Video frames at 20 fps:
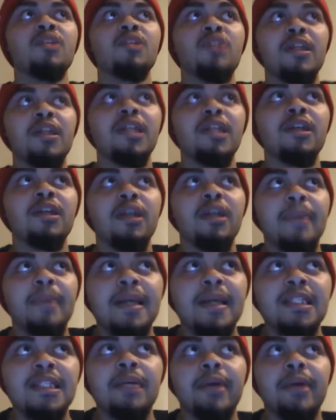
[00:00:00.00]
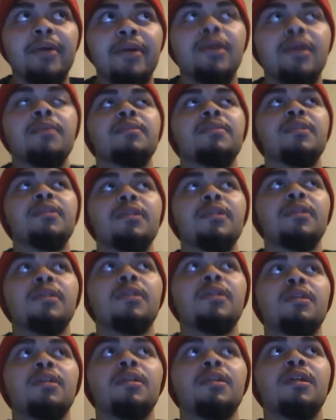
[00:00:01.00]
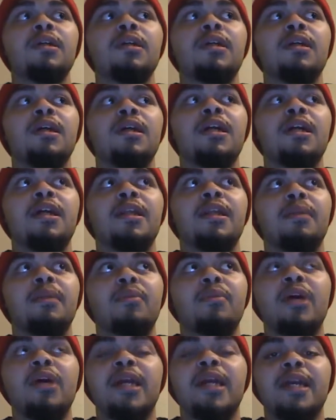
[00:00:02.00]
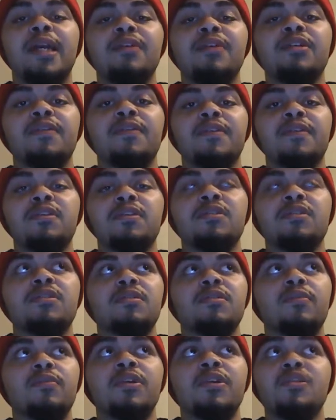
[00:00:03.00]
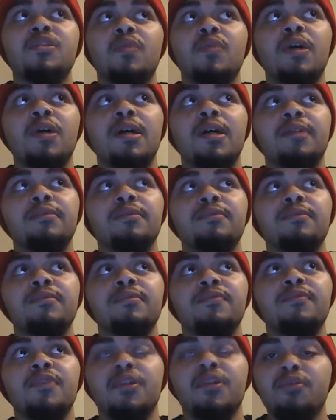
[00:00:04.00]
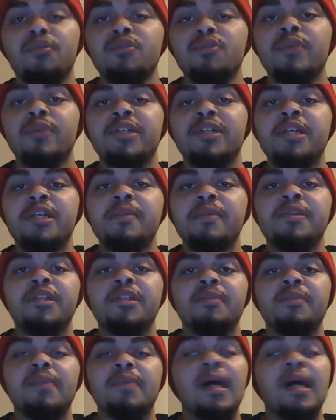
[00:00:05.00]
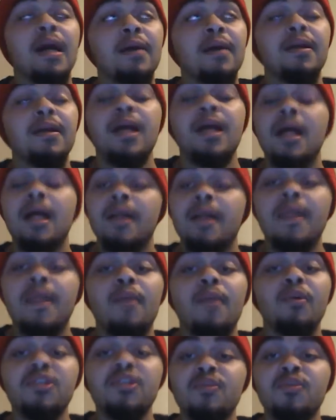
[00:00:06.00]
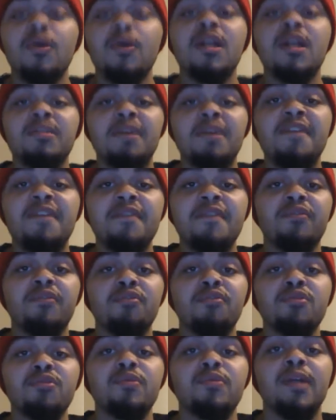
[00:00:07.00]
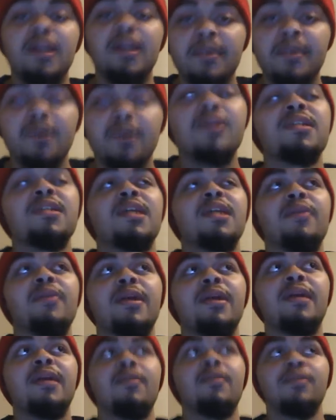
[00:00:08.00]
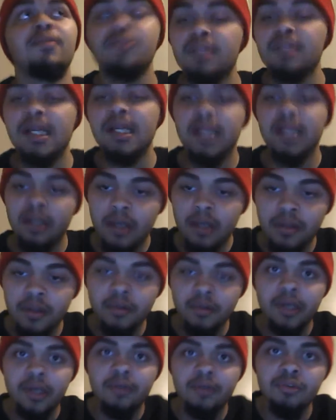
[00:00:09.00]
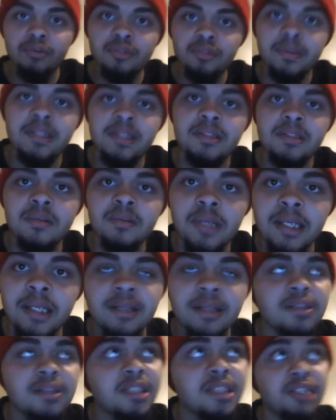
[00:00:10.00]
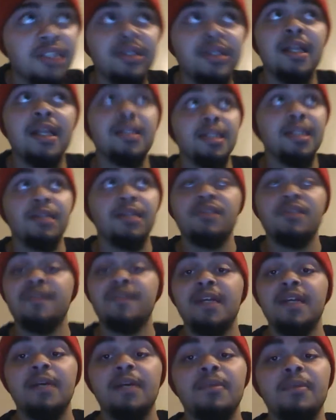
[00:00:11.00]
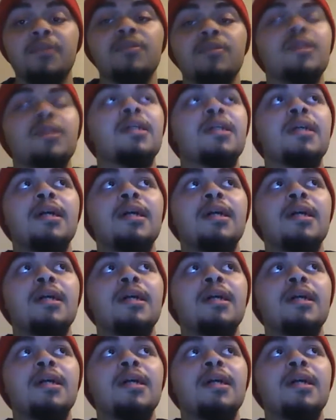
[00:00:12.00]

So I think they're going to pass that record up. And then Brian Kendrick versus Rich Swann for the Cruiserweight Championship. I, Rich Swann is my favorite cruiserweight. I'm going to go ahead and say that right now. There's a lot of other great cruiserweights, you know, like Cedric Alexander is phenomenal.